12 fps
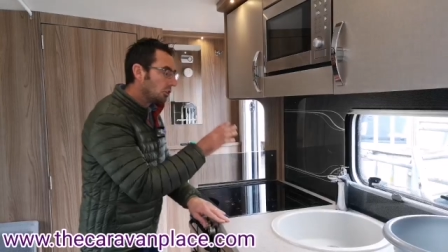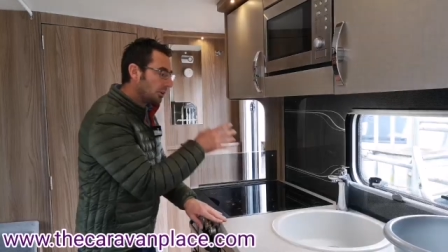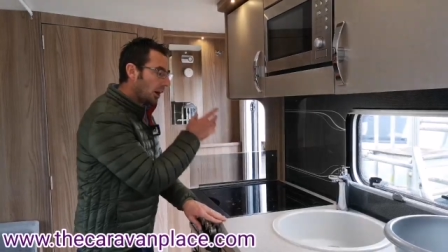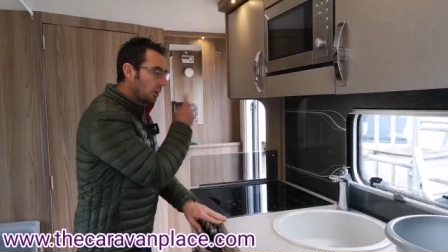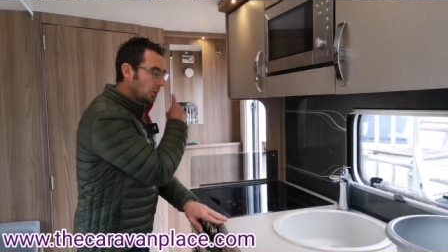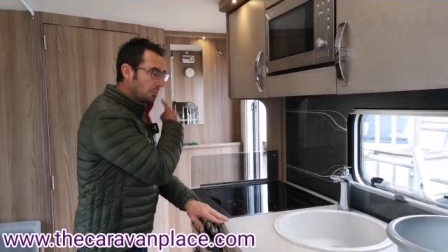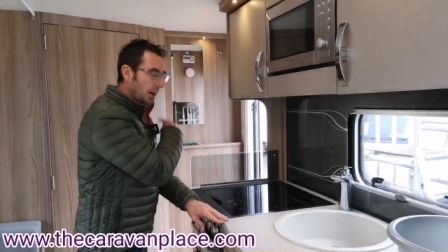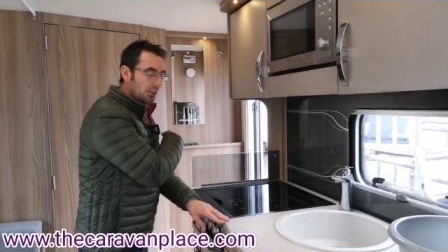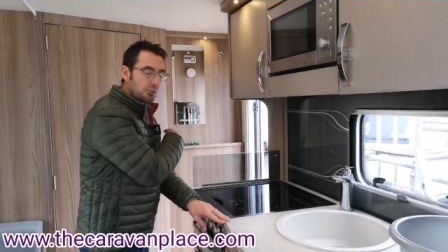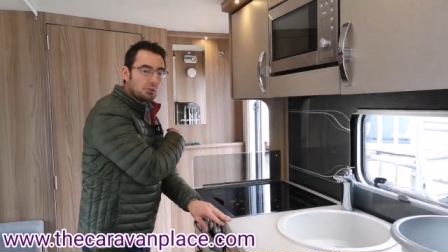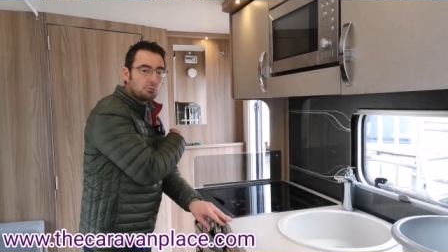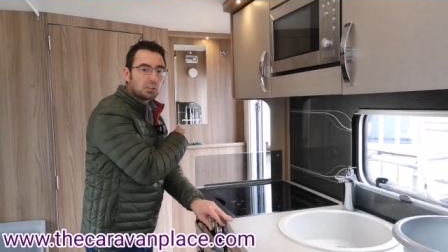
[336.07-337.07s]
Do that on your
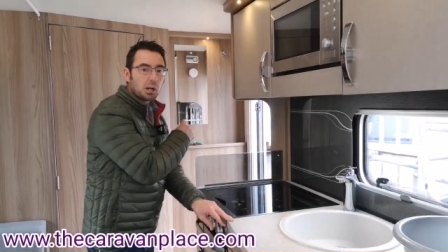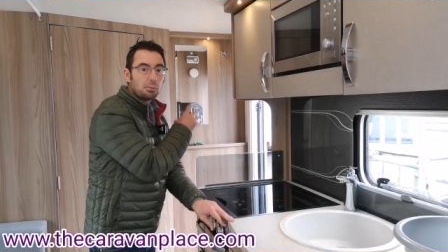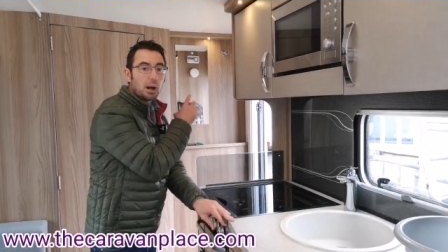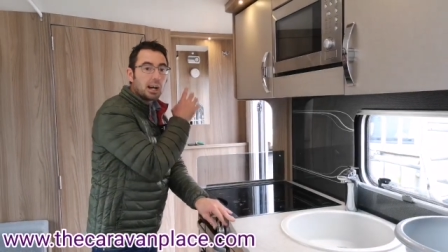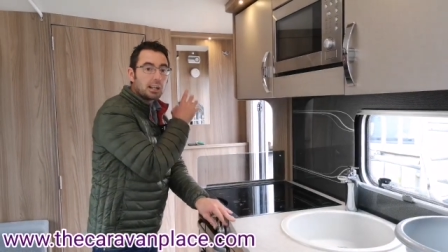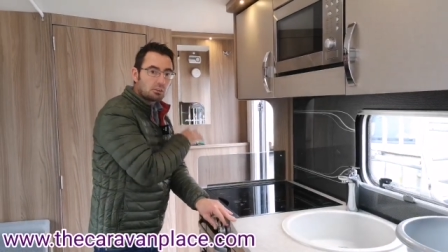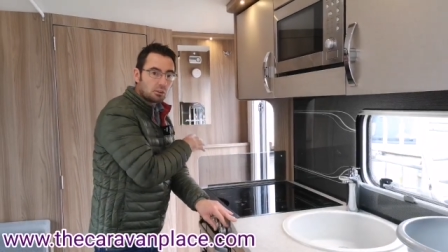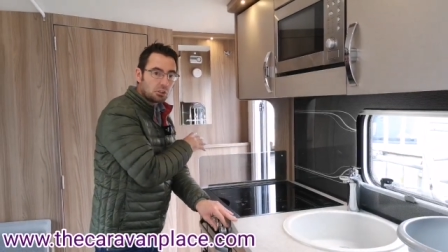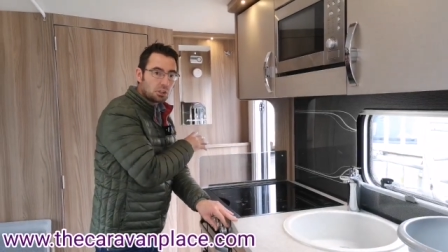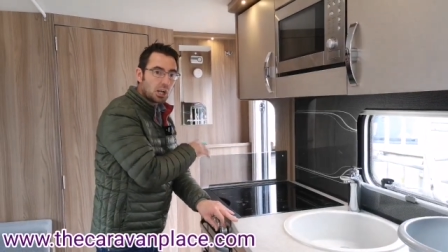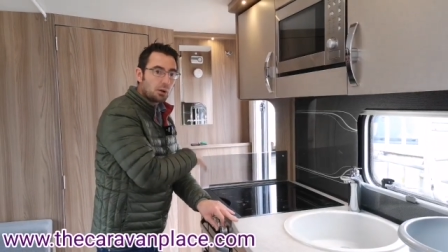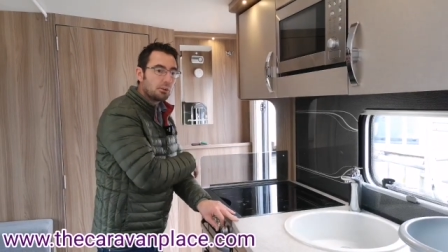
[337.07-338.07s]
bathroom tap and on
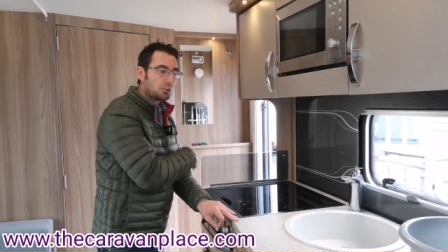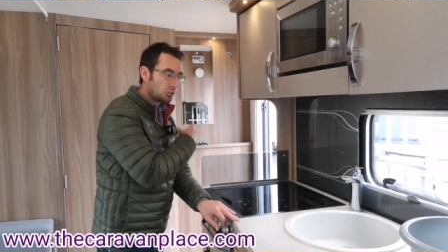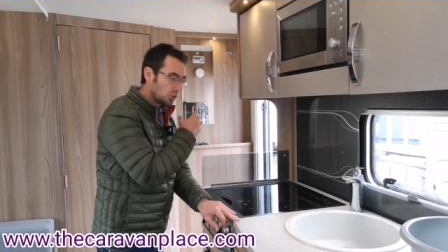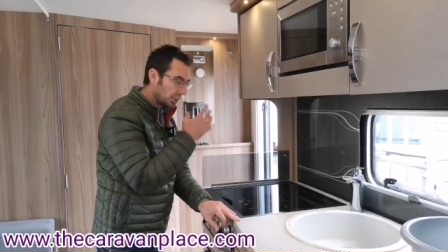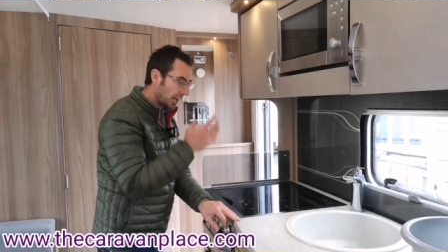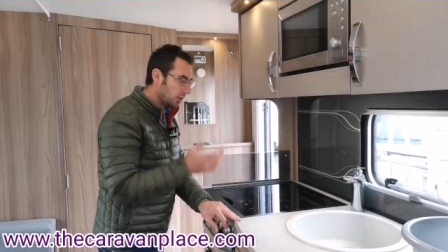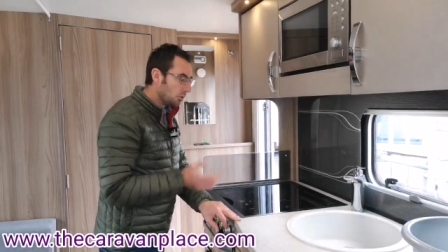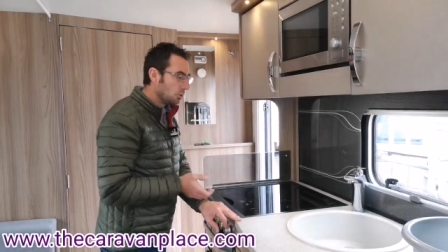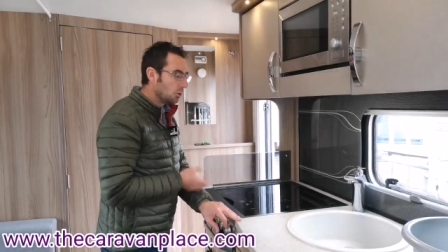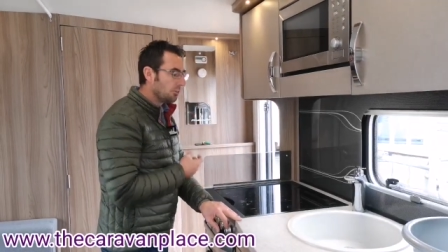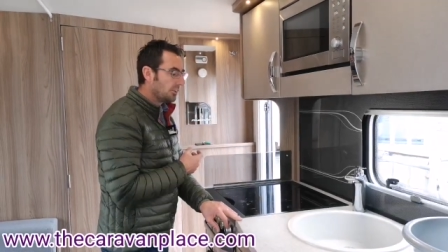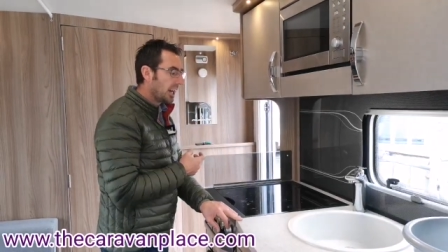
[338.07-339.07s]
the shower just to get
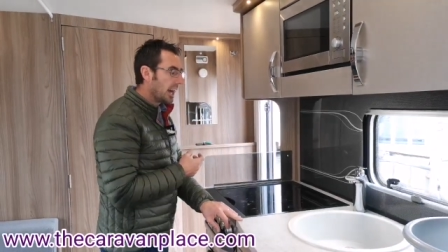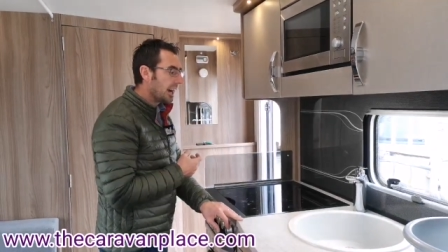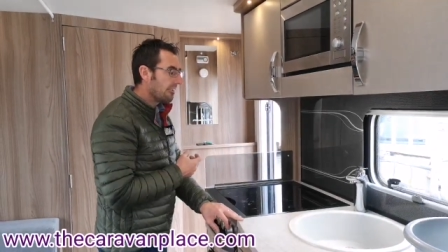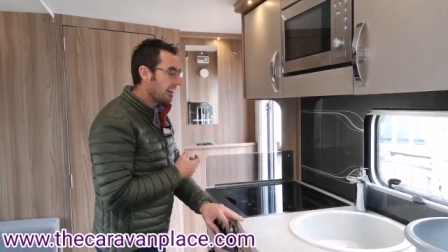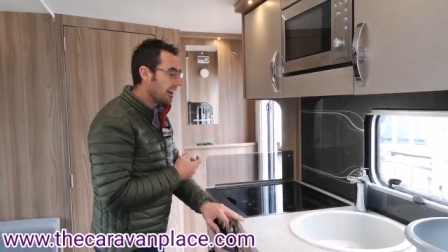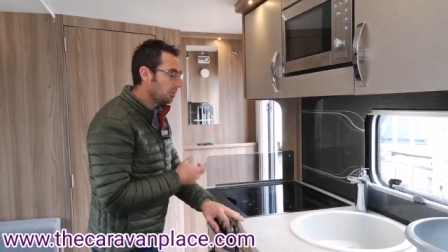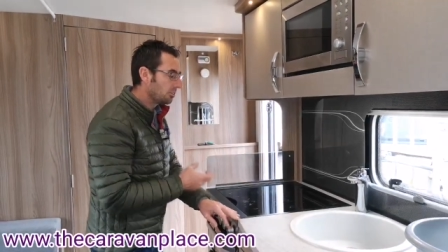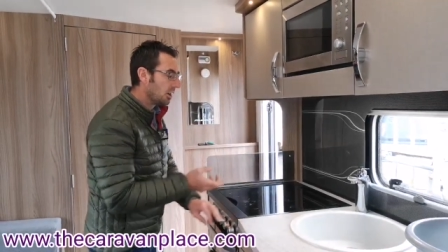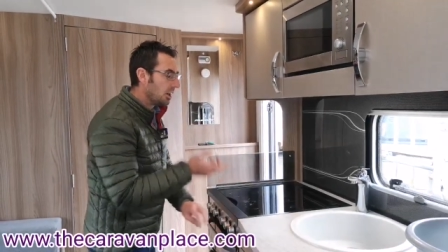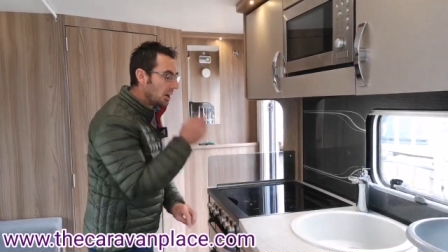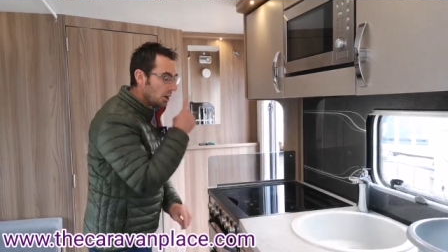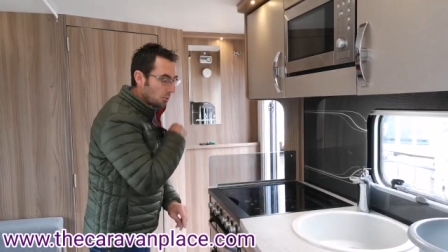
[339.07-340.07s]
all of the air out.
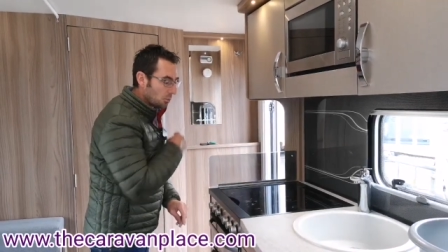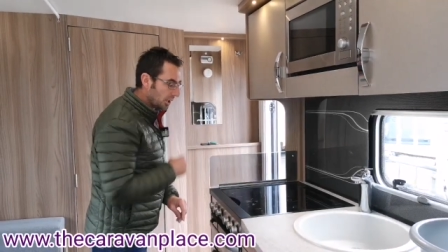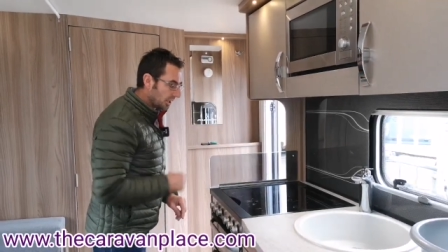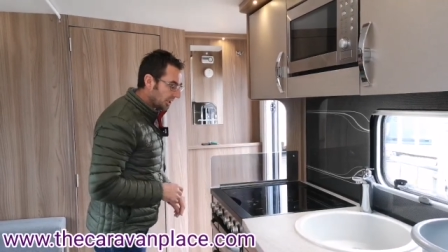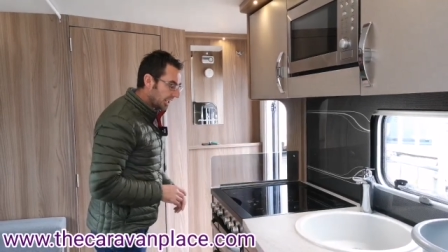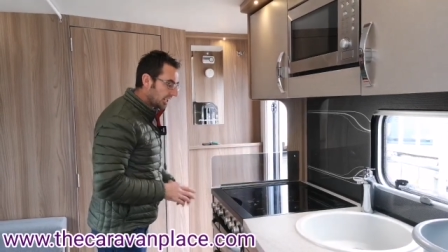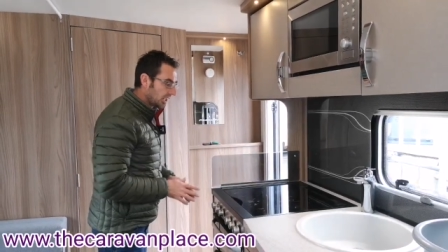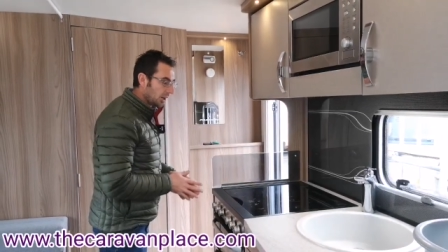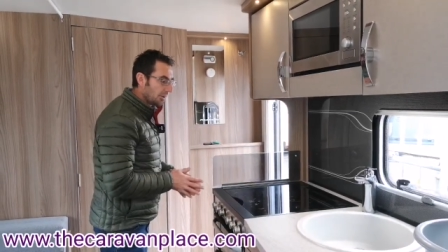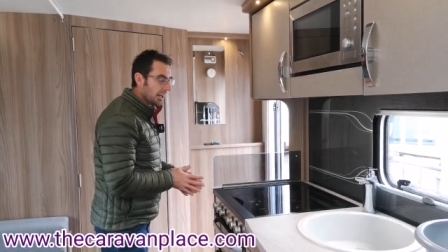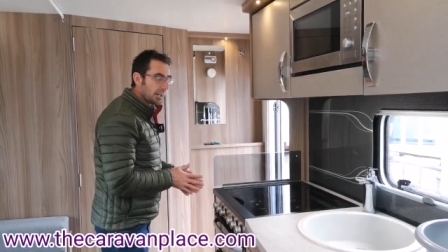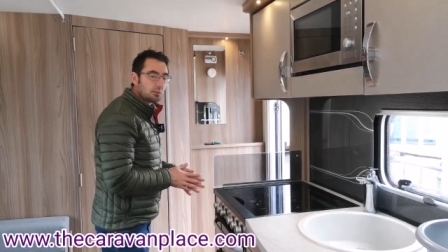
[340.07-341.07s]
We can then
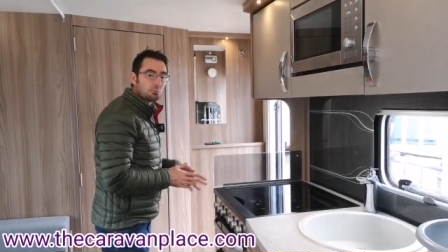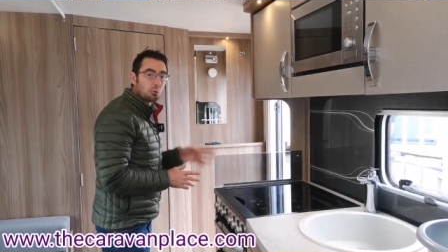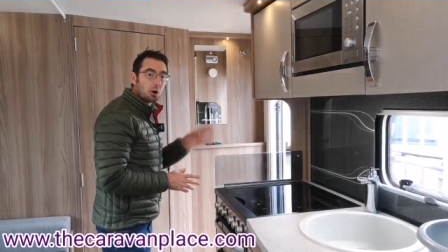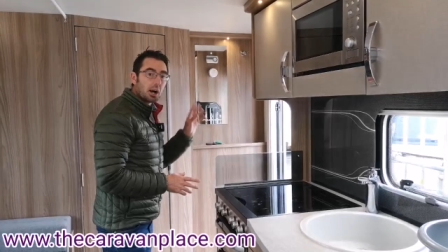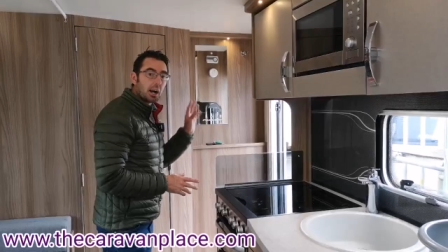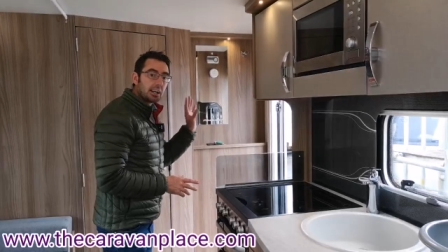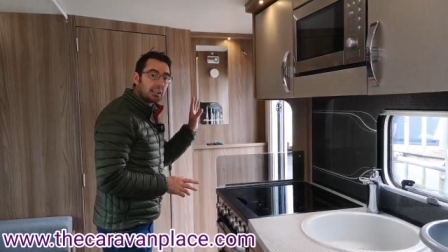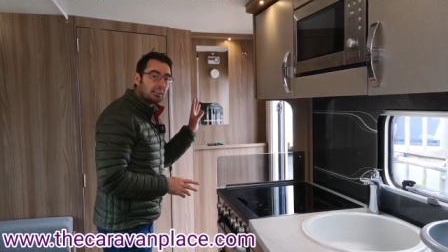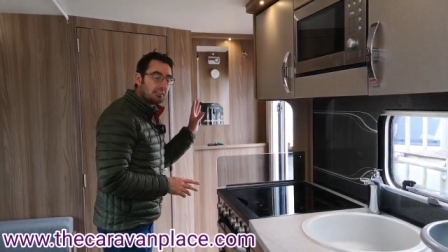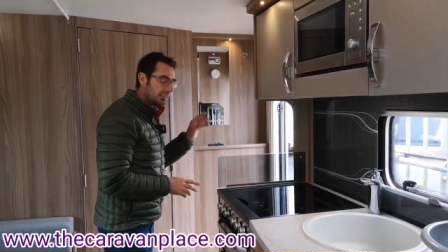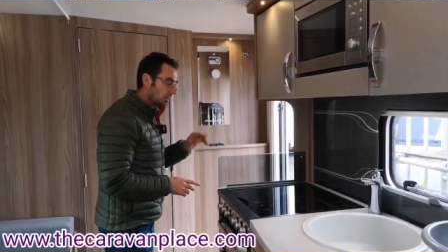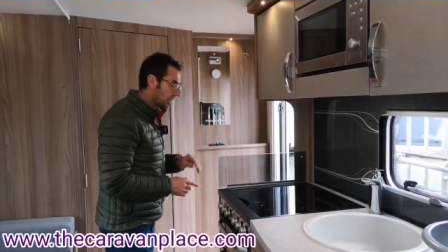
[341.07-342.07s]
go ahead and put our
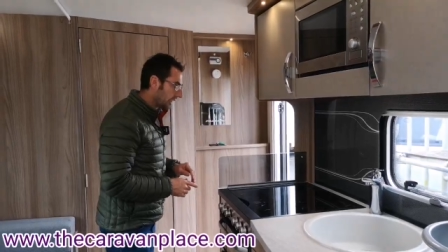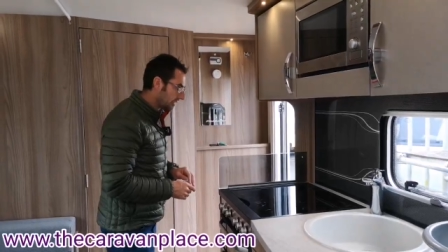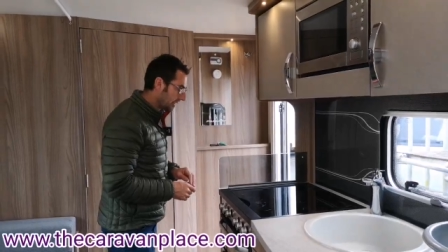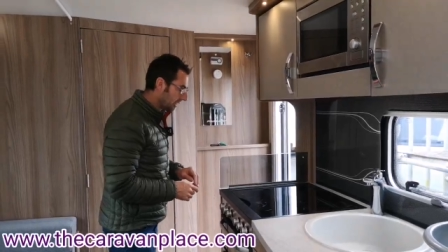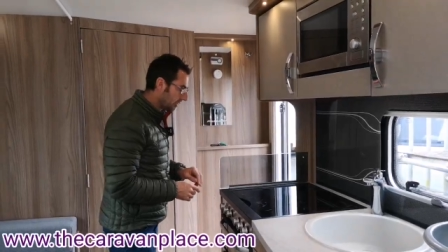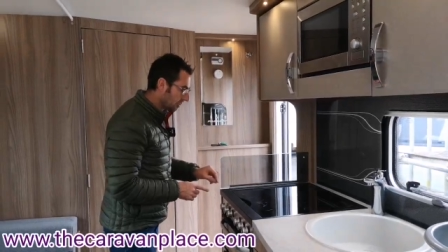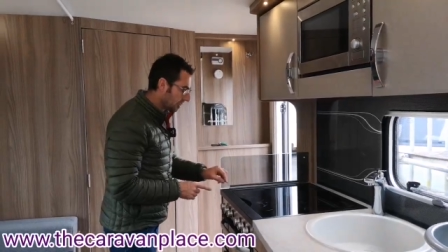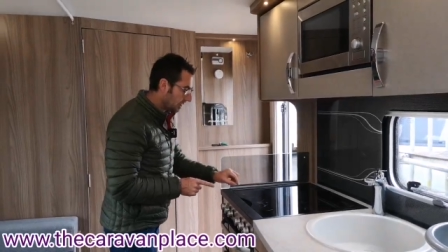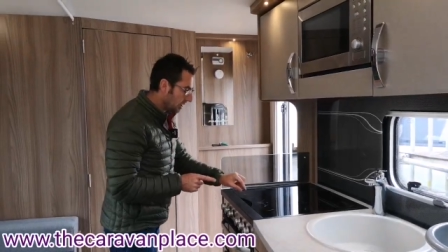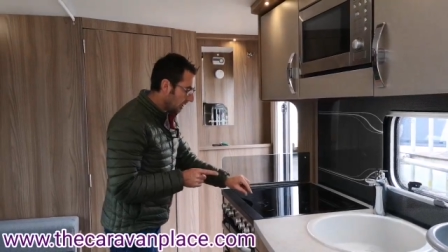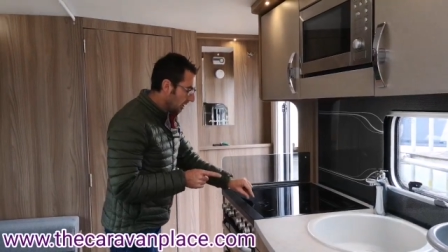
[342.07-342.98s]
heating on, etc.